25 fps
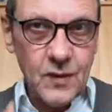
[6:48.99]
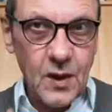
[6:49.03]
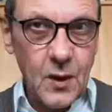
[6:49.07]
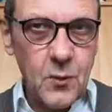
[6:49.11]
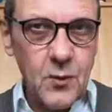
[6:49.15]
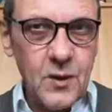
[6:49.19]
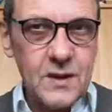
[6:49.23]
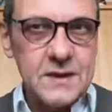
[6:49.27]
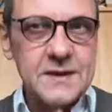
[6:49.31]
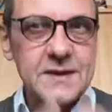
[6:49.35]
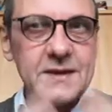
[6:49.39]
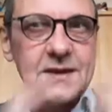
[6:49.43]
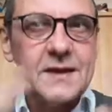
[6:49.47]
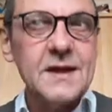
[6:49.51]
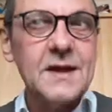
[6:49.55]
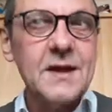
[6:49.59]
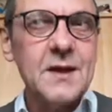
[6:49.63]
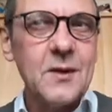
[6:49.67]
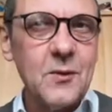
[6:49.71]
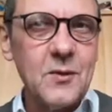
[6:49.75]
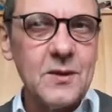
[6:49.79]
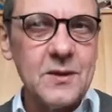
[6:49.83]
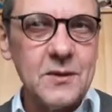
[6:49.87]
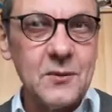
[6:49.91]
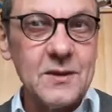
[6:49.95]
was
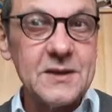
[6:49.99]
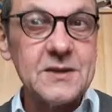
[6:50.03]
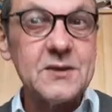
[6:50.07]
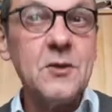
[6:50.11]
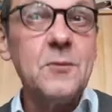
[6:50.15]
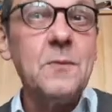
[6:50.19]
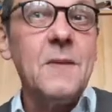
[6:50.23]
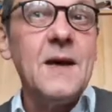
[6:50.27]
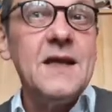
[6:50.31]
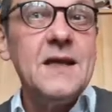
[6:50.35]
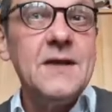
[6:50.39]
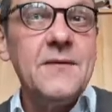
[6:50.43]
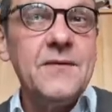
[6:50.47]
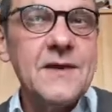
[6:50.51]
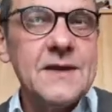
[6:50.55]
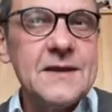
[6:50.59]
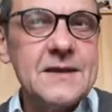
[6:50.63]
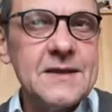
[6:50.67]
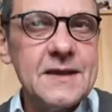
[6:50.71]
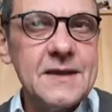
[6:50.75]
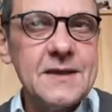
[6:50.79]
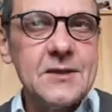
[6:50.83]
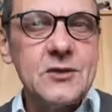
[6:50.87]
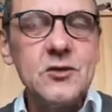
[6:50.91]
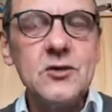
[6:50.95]
the
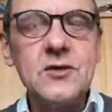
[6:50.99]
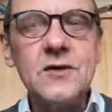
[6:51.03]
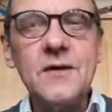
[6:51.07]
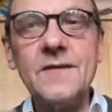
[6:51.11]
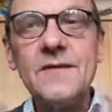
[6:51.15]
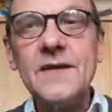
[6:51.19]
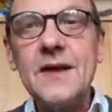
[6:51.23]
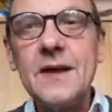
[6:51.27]
manifestation of